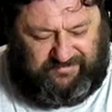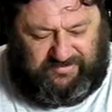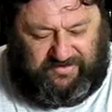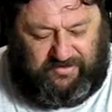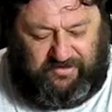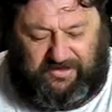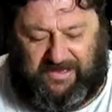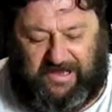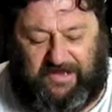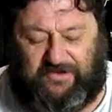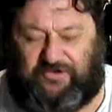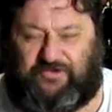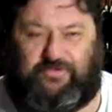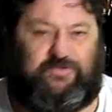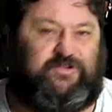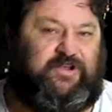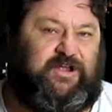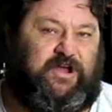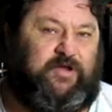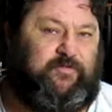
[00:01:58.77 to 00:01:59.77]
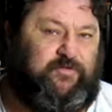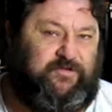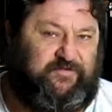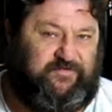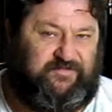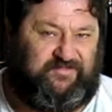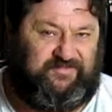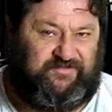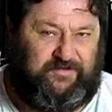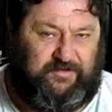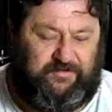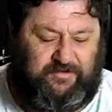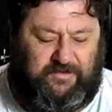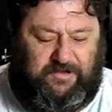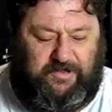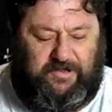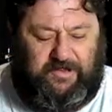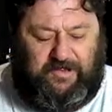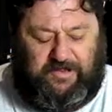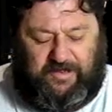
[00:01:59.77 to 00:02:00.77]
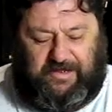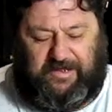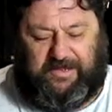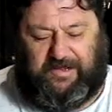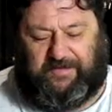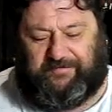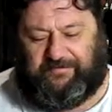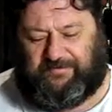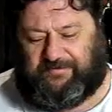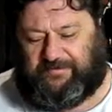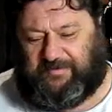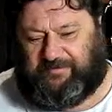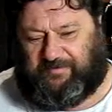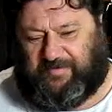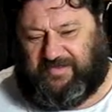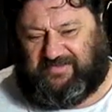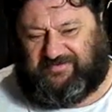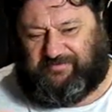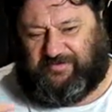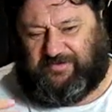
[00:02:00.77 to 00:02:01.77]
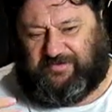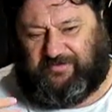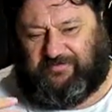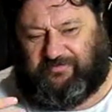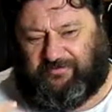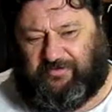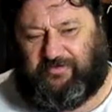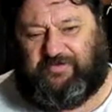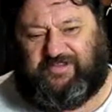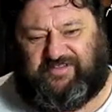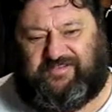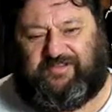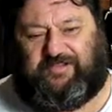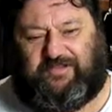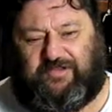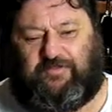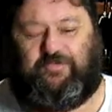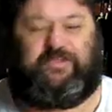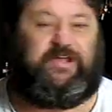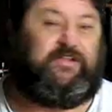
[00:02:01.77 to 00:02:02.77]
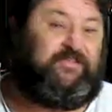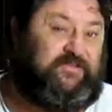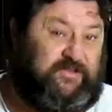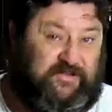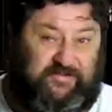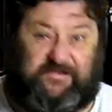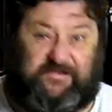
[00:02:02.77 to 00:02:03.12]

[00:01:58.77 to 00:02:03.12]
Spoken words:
you can't do it at home either. So the best we could realistically look at is to get